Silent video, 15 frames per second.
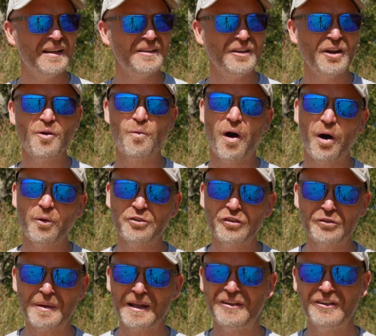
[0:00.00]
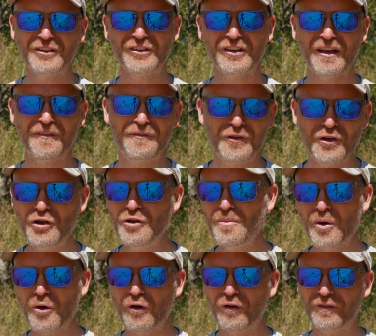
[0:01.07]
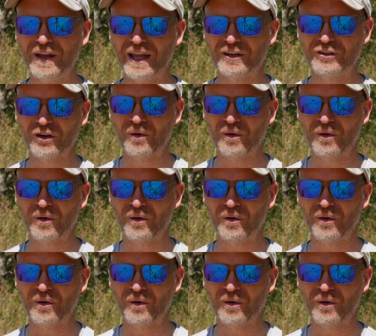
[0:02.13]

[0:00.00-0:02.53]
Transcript: you know what? I was expecting to see a few more fish.